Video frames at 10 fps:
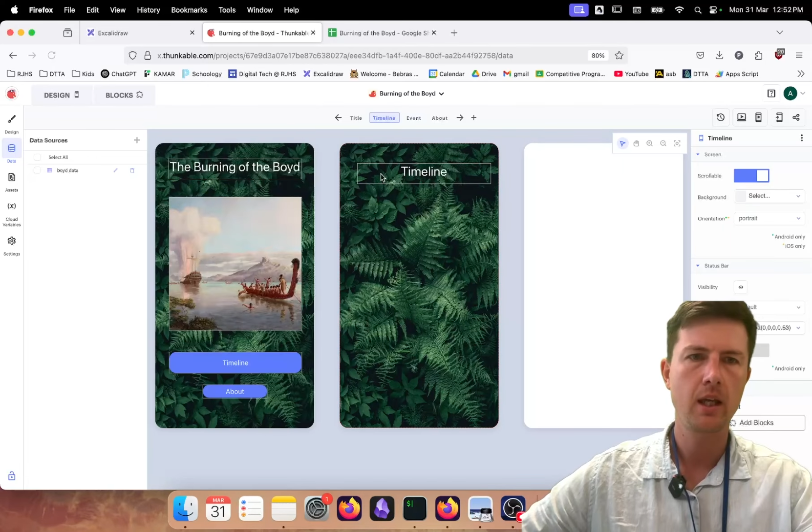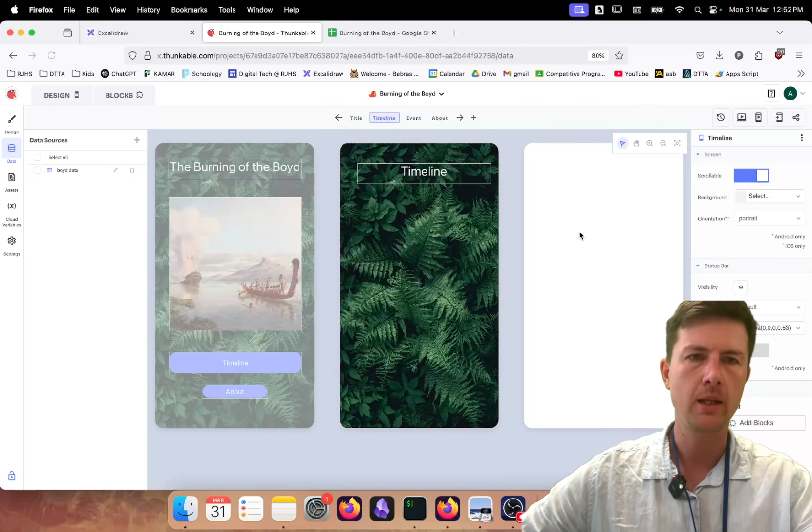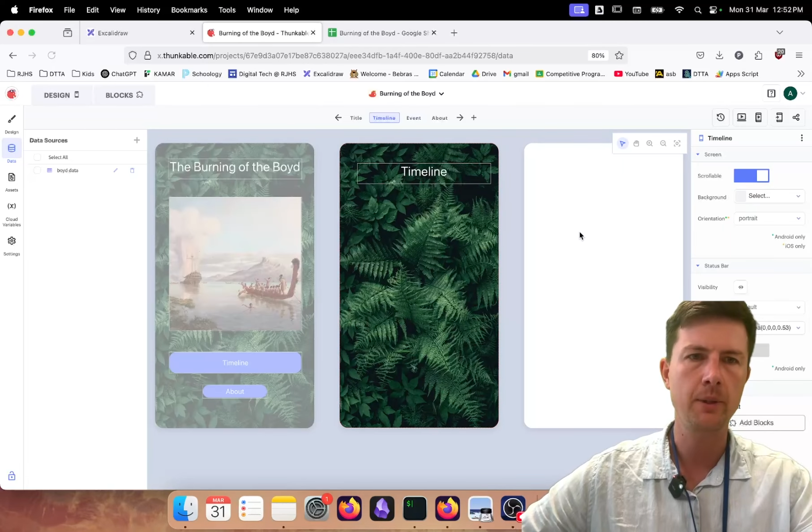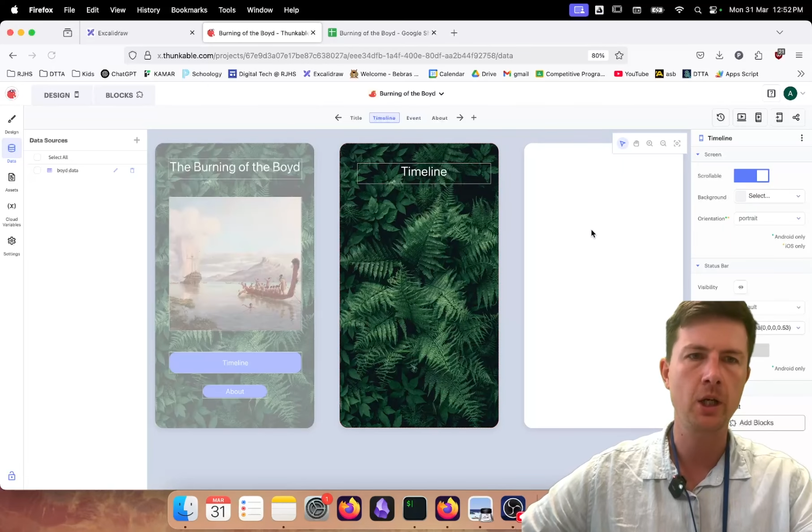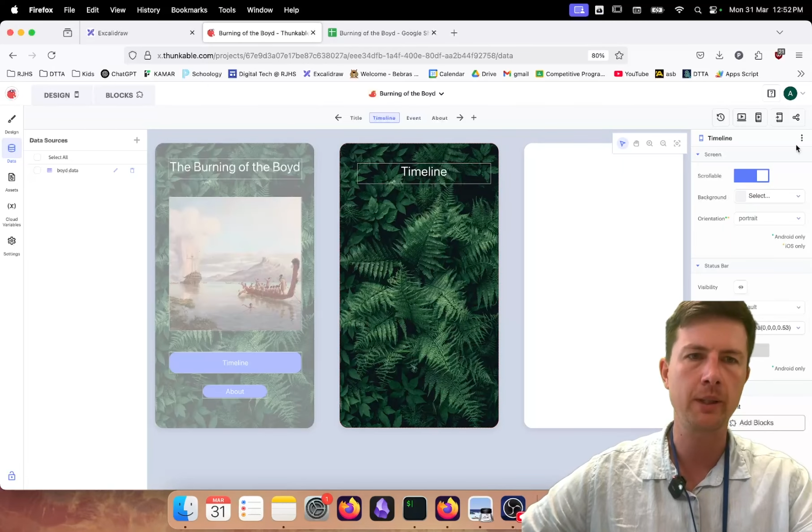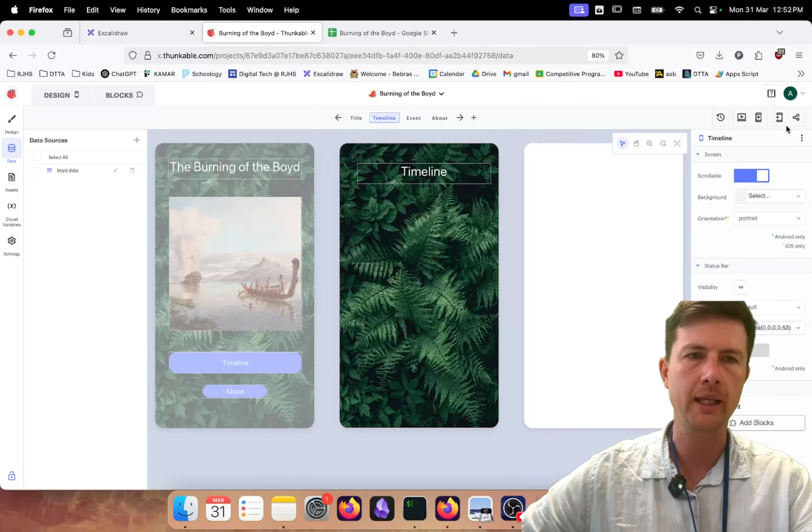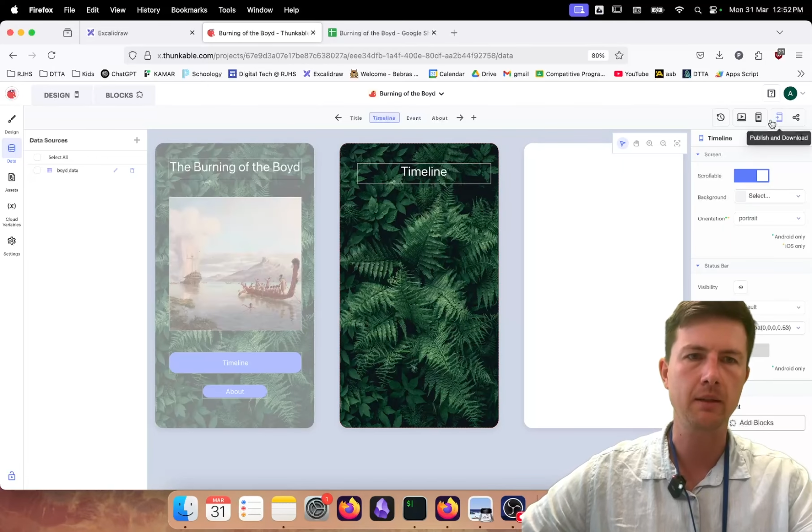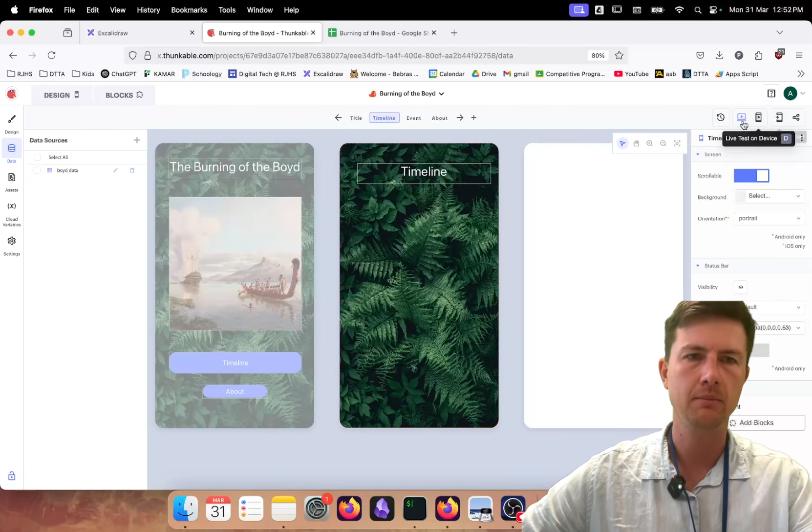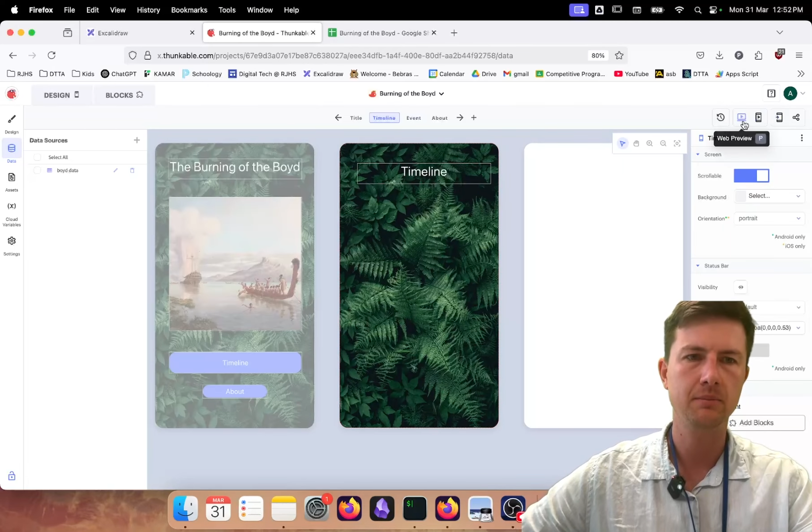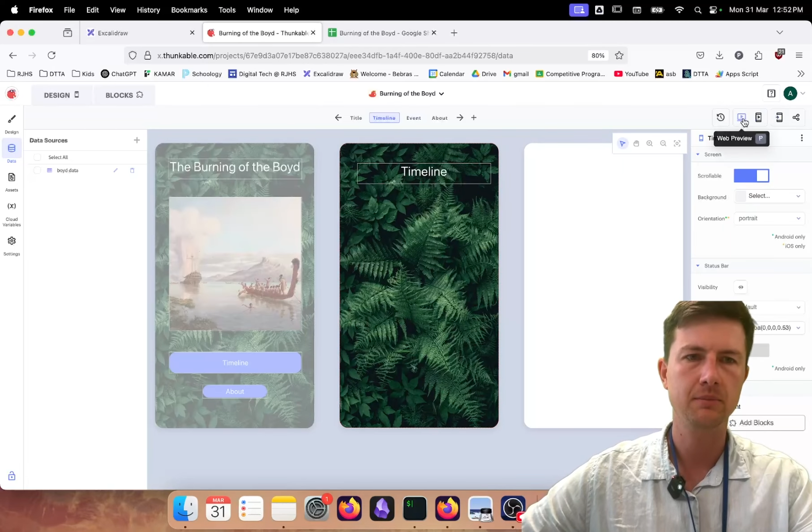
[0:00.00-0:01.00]
Here we go
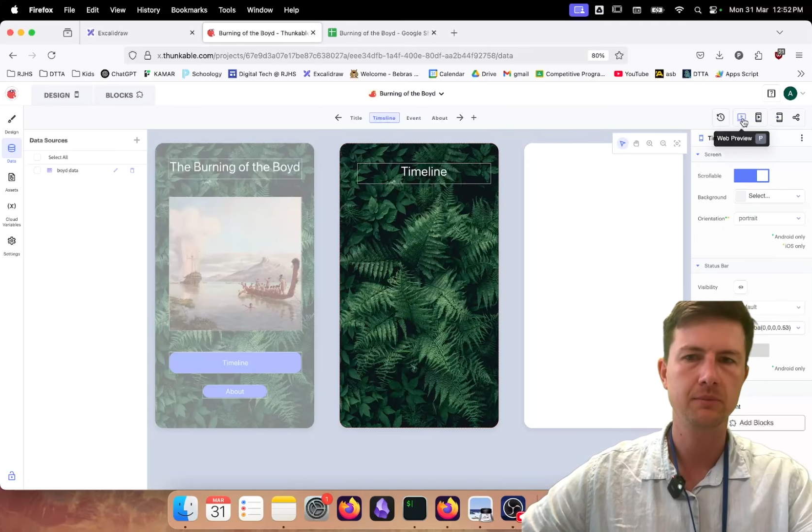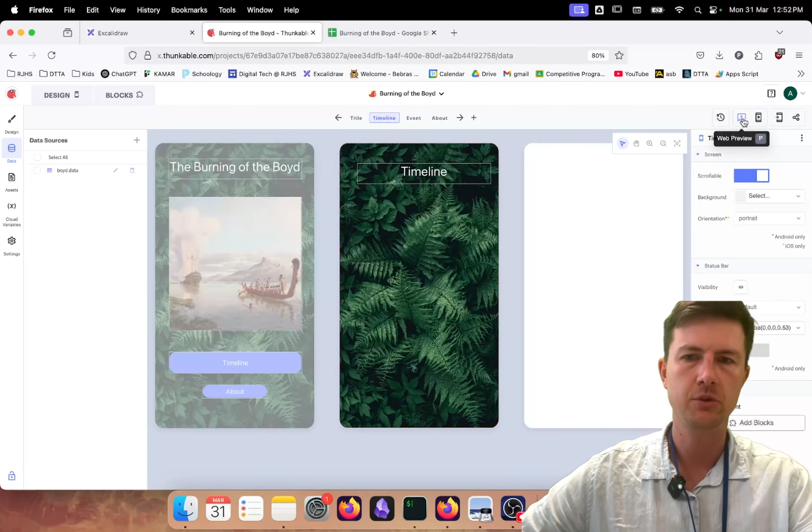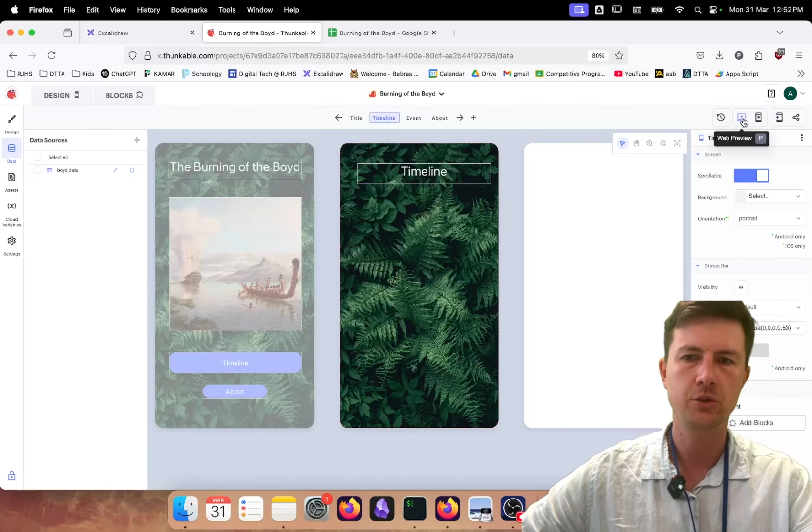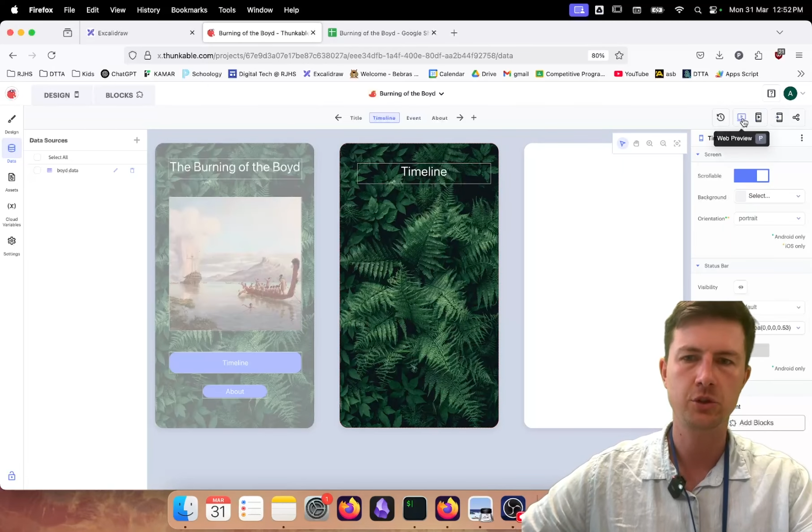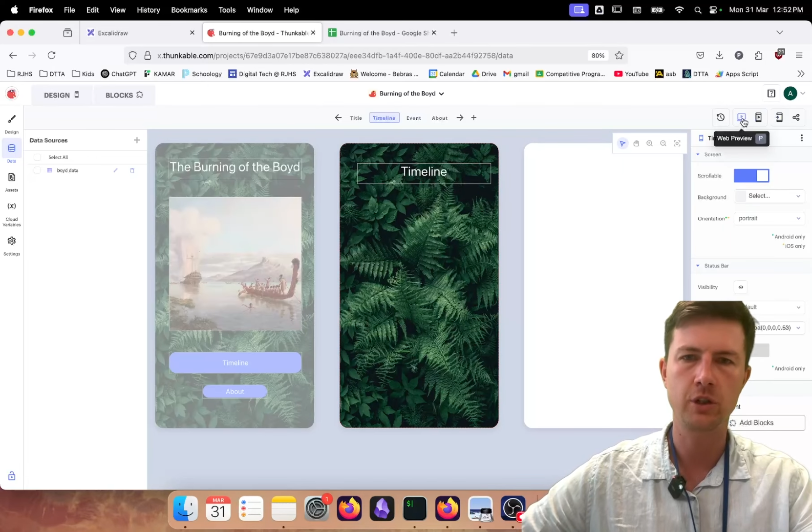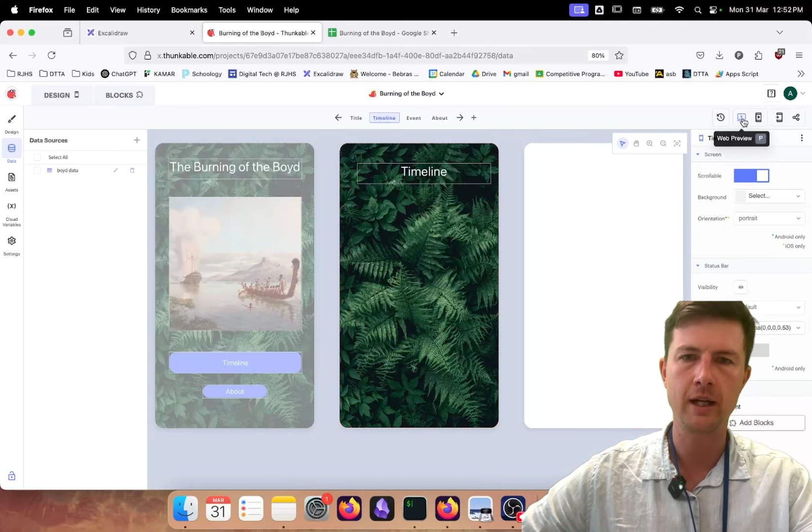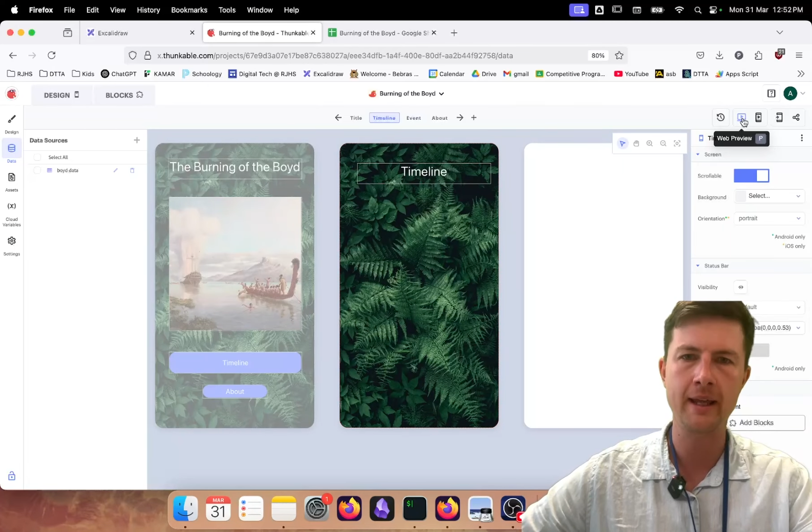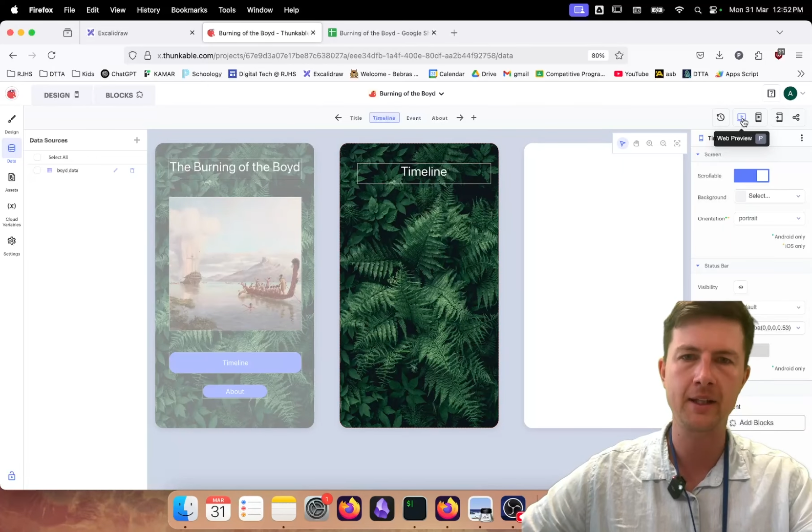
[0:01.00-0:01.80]
again. Try that